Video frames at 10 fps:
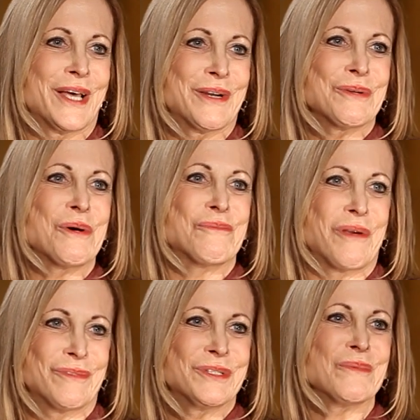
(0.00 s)
I don't know if you
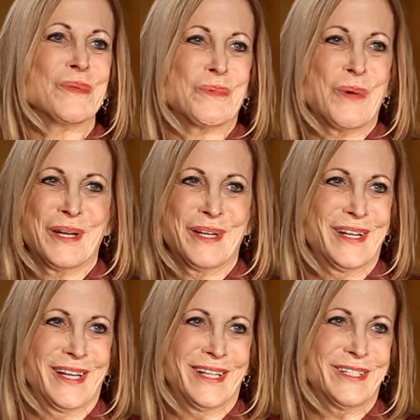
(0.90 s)
have a similar
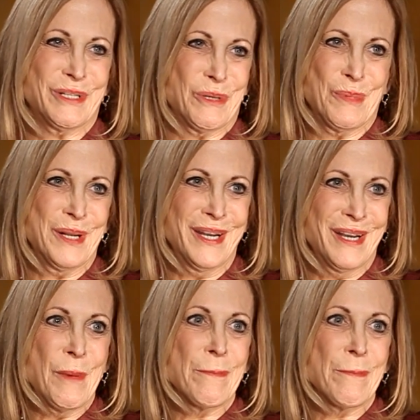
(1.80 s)
one in German,